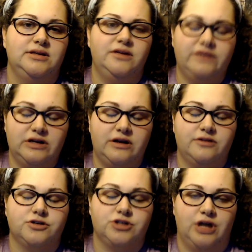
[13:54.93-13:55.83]
Give it
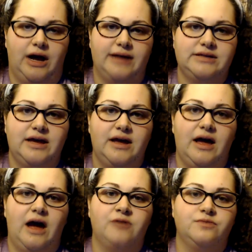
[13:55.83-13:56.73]
another shot.
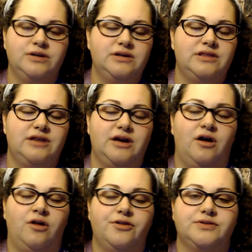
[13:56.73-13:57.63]
I really think
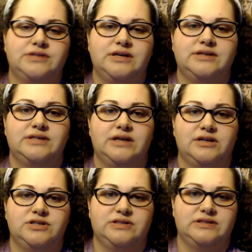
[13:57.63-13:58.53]
all those things that I
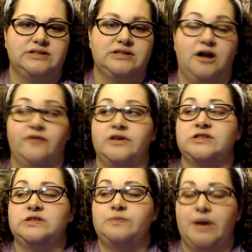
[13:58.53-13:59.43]
just listed off,
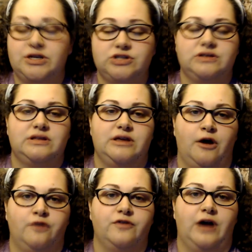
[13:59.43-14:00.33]
especially the
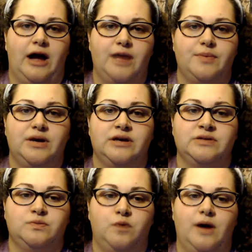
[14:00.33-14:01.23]
overhyping,
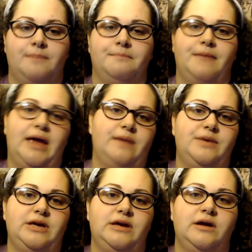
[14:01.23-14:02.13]
is what
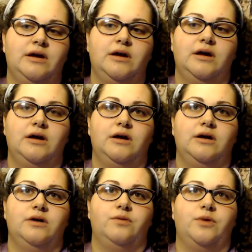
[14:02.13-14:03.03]
maybe
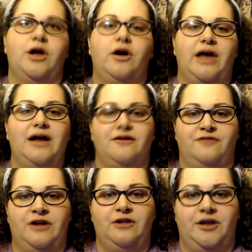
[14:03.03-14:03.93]
we all kind of
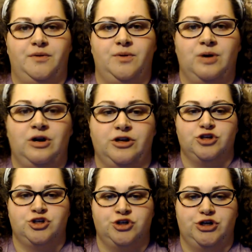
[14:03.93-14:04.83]
felt like we were a
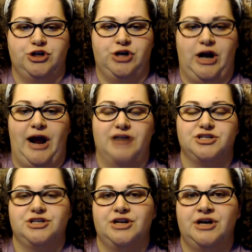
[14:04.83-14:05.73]
sugar
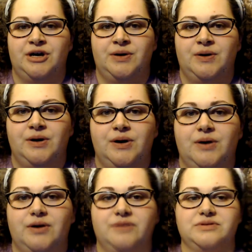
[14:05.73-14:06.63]
crash, you know?
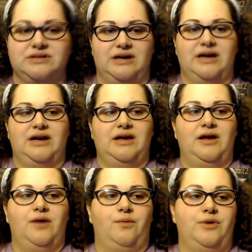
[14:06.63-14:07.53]
It was like,
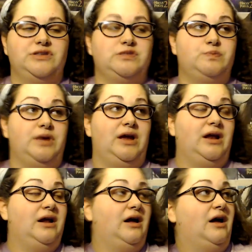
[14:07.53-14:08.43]
we'd spent
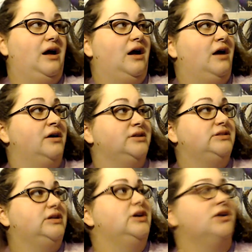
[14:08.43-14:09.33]
a
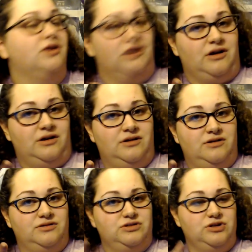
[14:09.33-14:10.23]
year
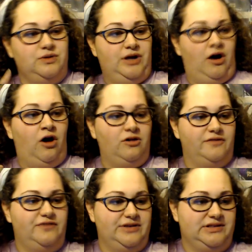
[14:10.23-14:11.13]
doing all
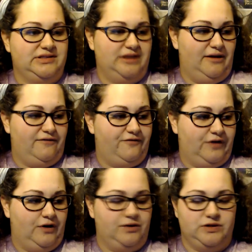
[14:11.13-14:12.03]
of this stuff
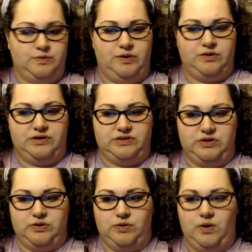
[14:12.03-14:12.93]
for Hocus Pocus
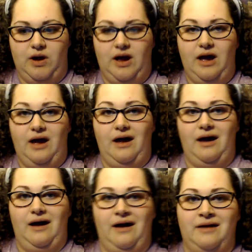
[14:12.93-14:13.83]
2.
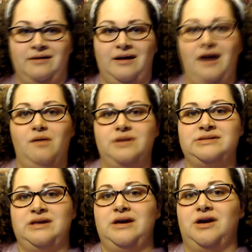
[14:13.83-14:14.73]
And now
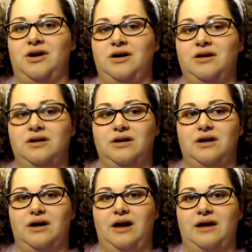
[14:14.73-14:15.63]
it's here,
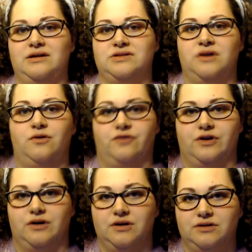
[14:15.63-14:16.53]
and it's
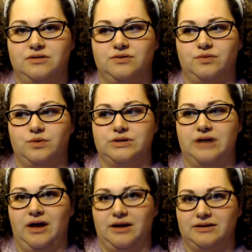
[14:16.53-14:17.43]
over. We're
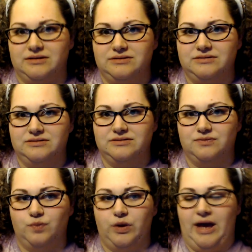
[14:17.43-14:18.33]
done.
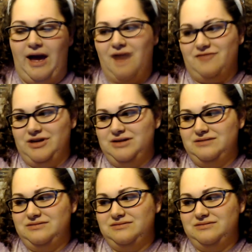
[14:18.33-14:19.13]
We have it.